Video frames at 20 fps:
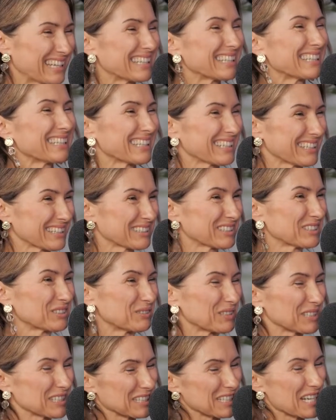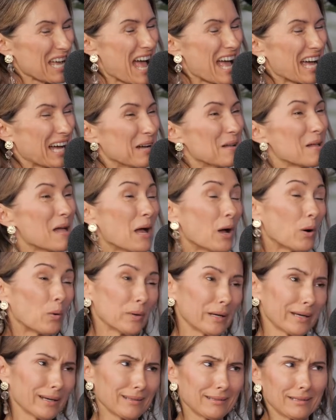Yeah, good question.
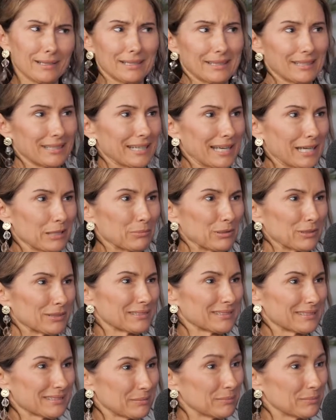We're like the enablers,